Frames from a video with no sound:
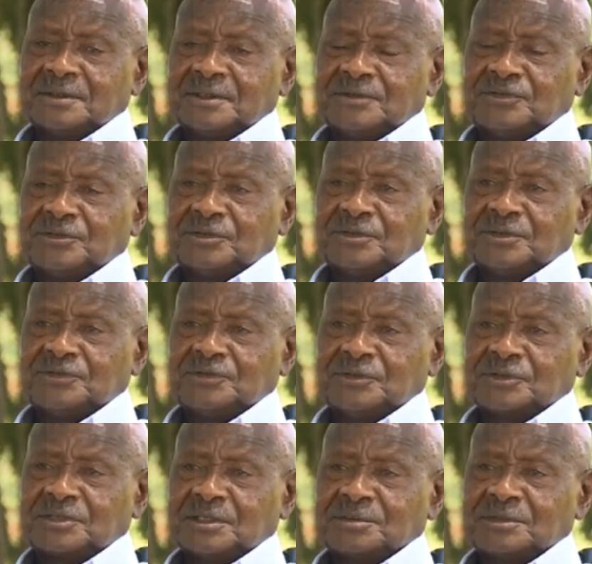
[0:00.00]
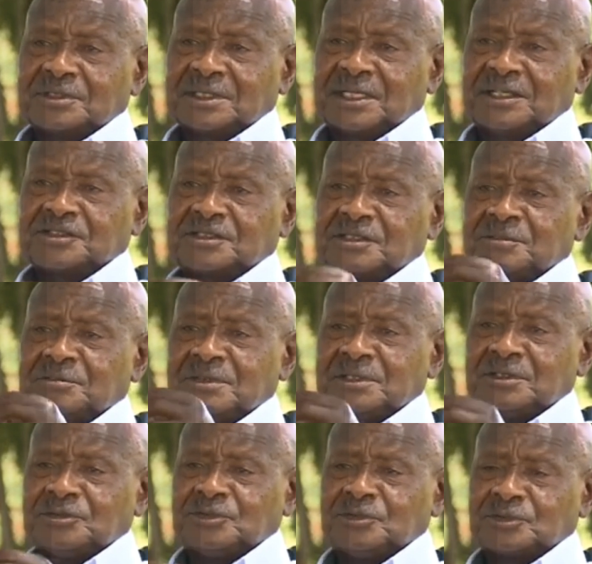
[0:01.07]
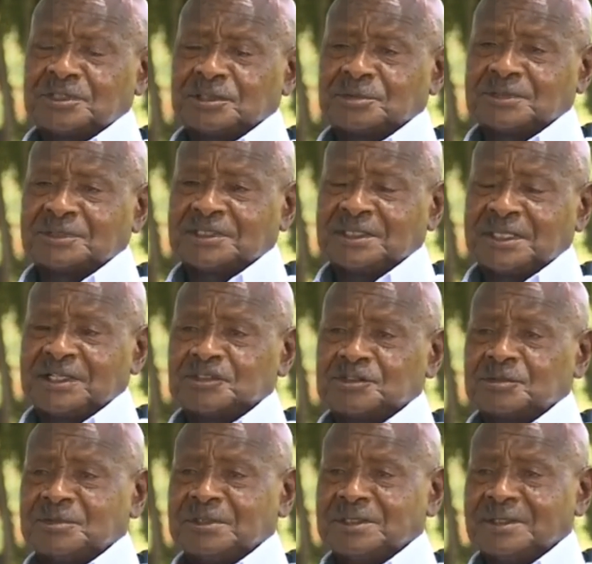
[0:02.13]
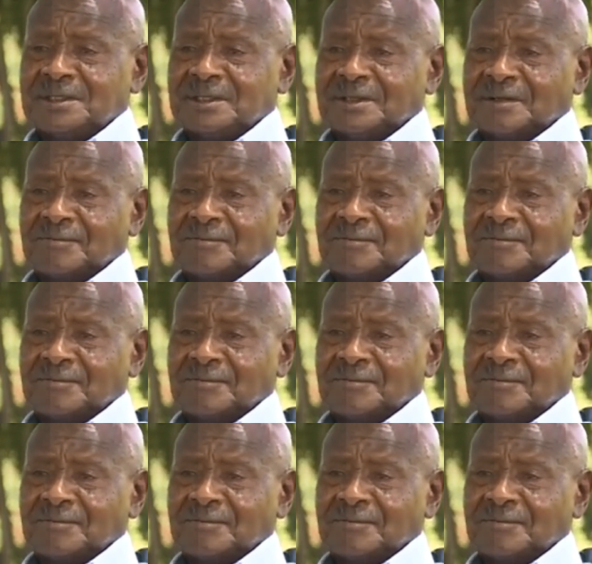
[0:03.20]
if you subsidize me,